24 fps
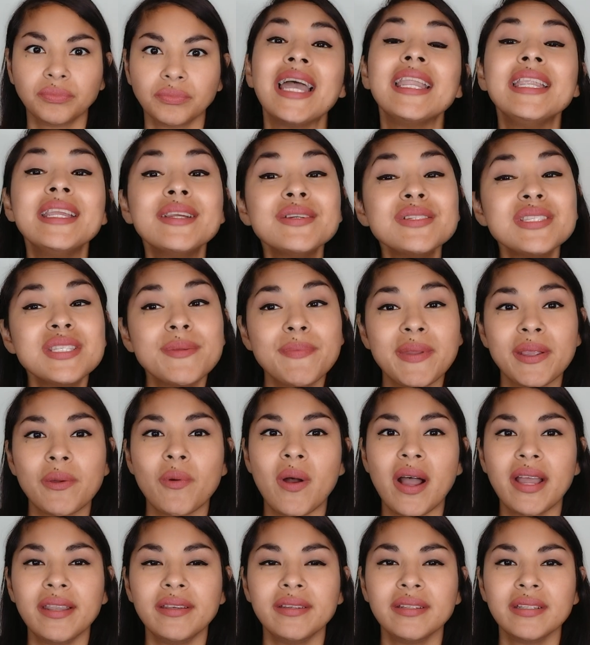And here's the big
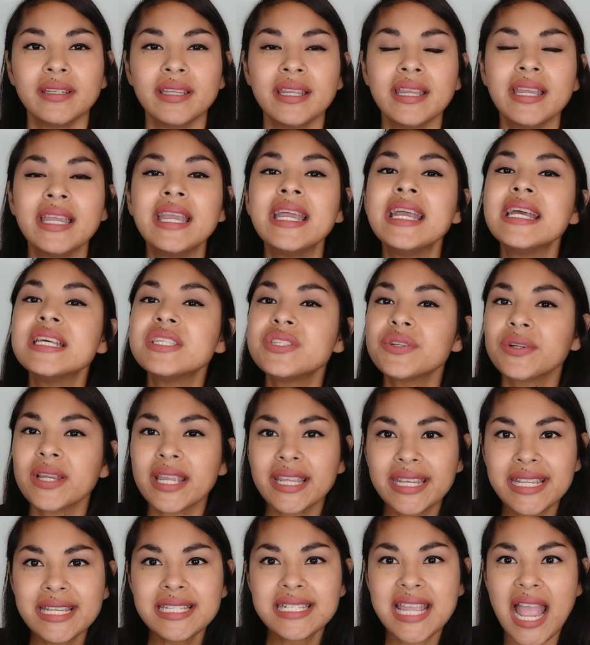one. Is there
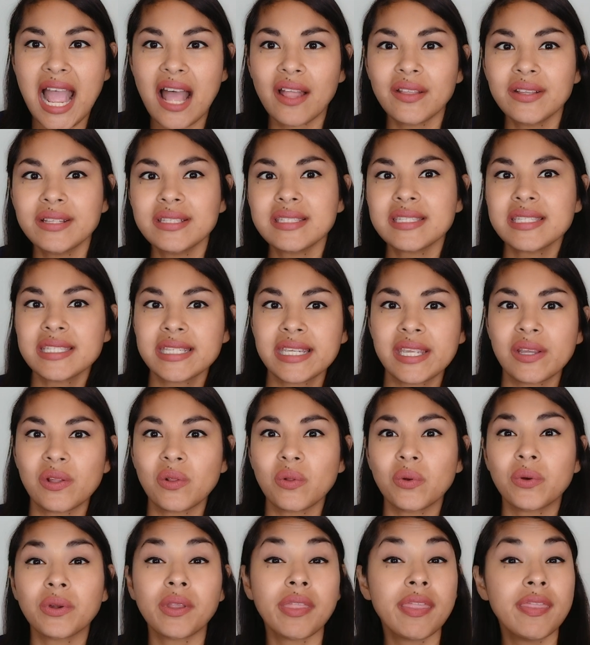any talent,
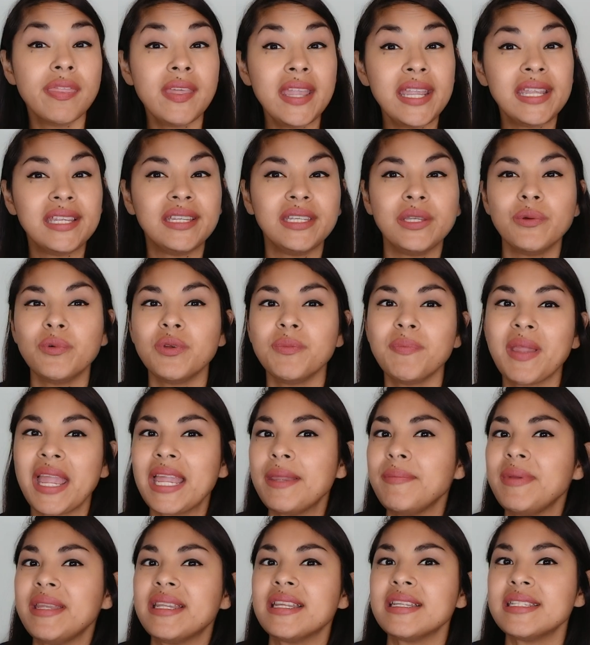skill, or thing you would
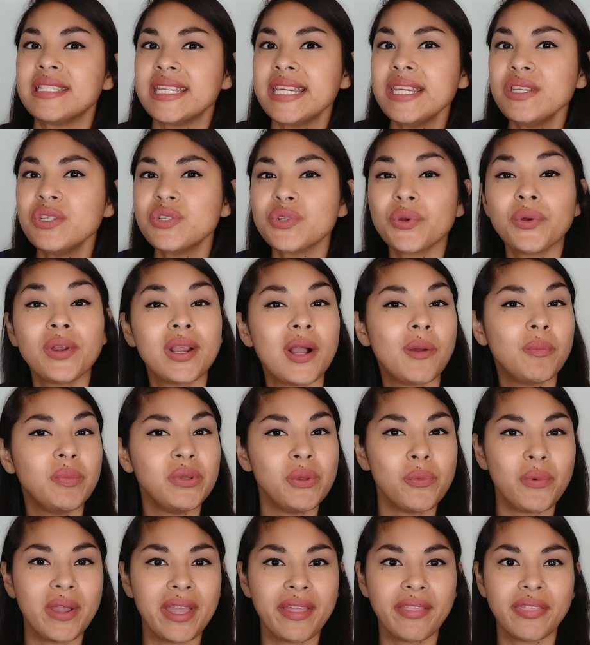pay me to teach or help
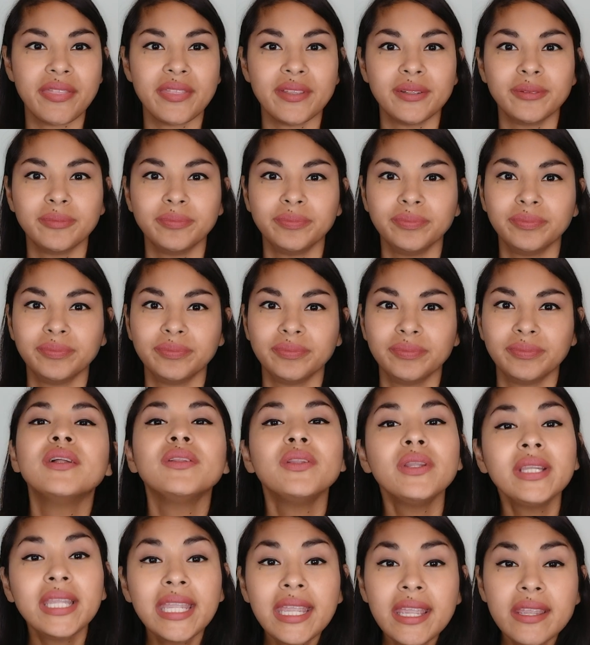you with?
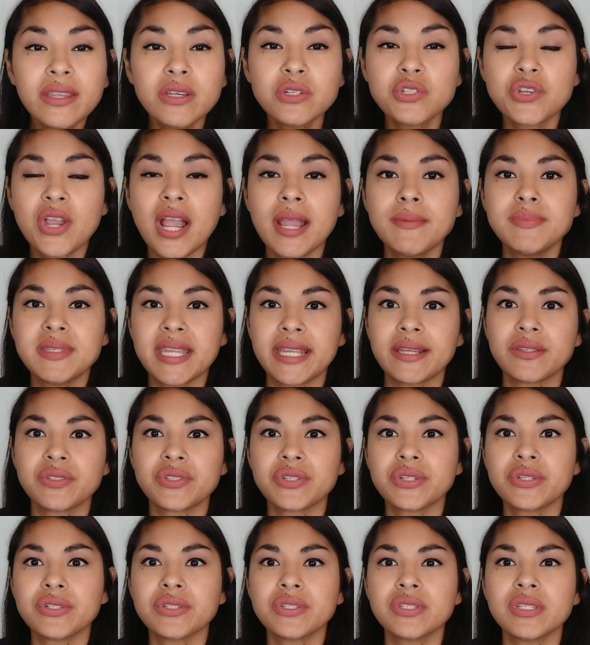Looking at your tribe's
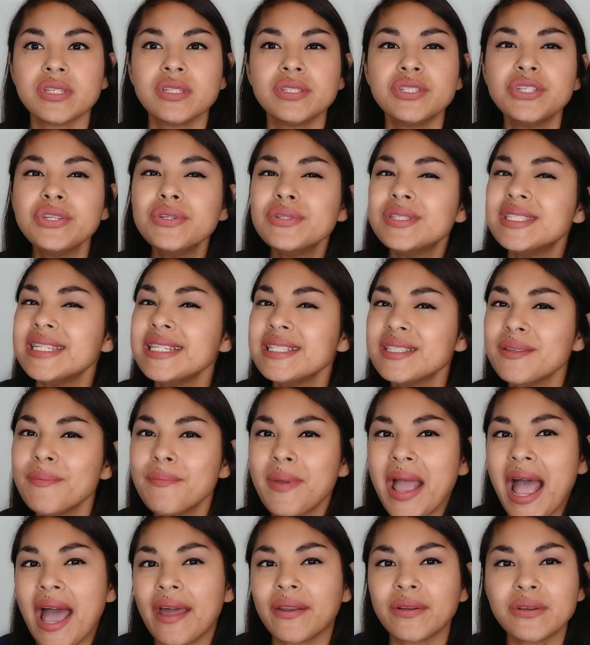answers, do you see
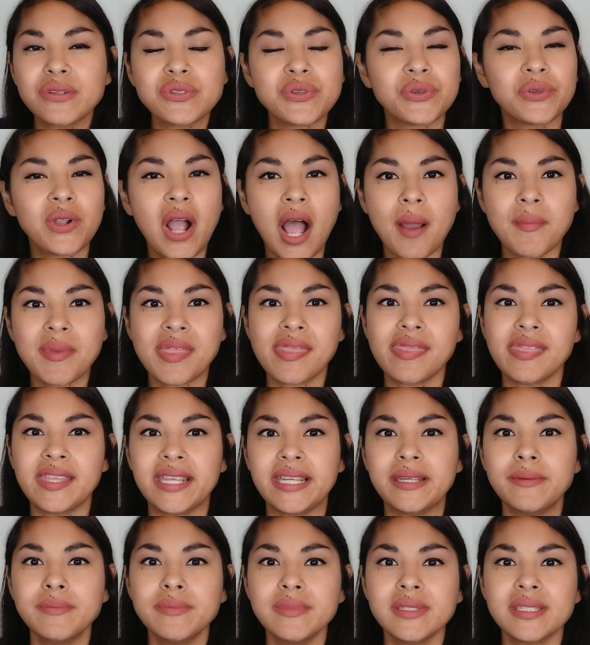some patterns or common
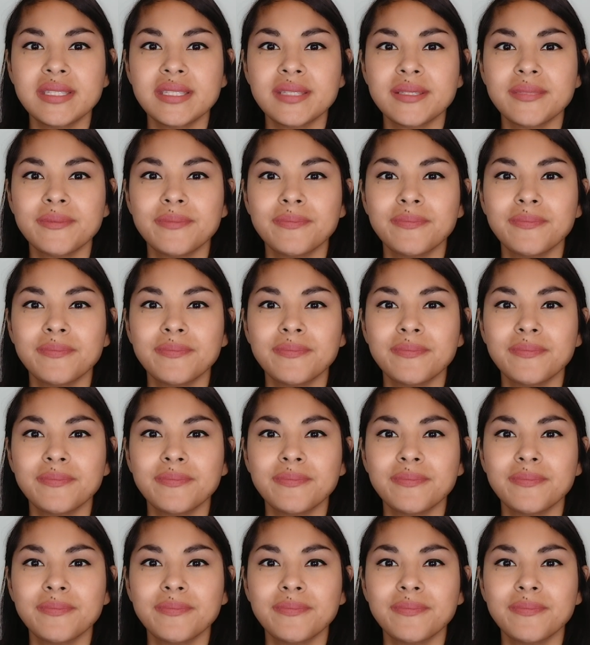themes?